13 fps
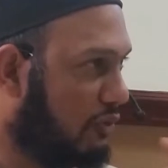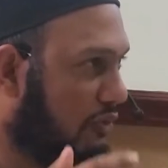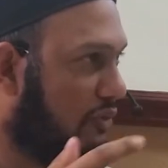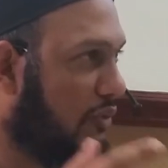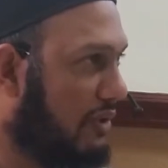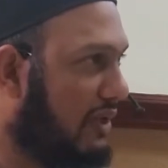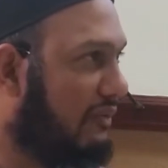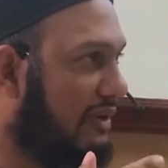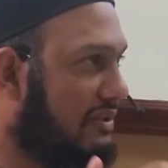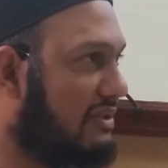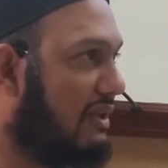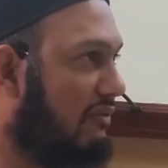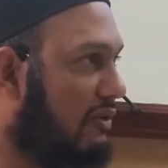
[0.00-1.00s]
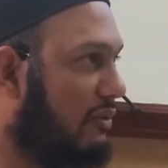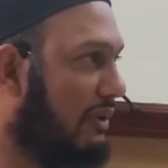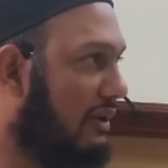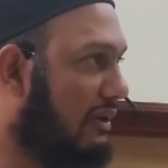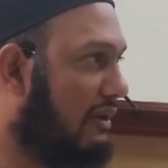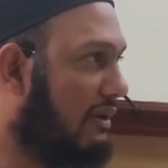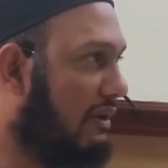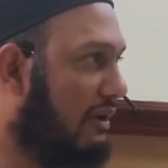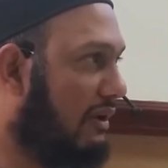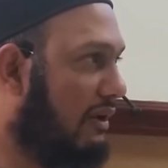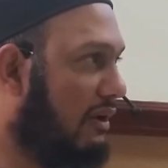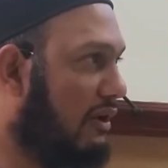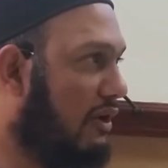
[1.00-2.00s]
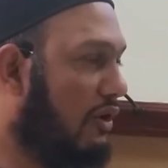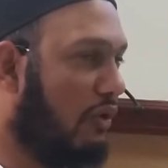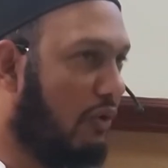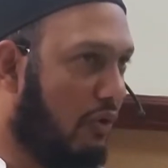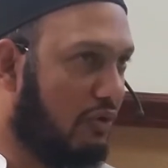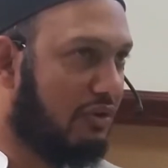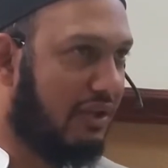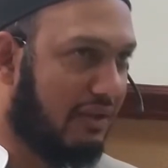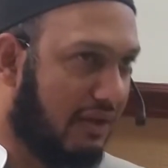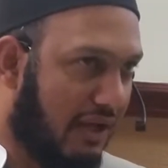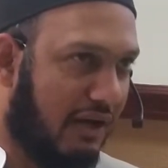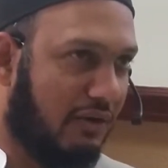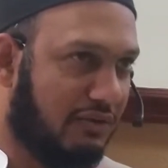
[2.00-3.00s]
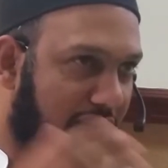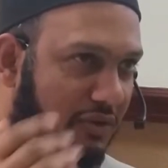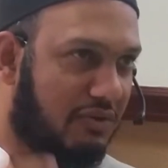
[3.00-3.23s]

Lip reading: do 2-3 verses every week, or you take it out and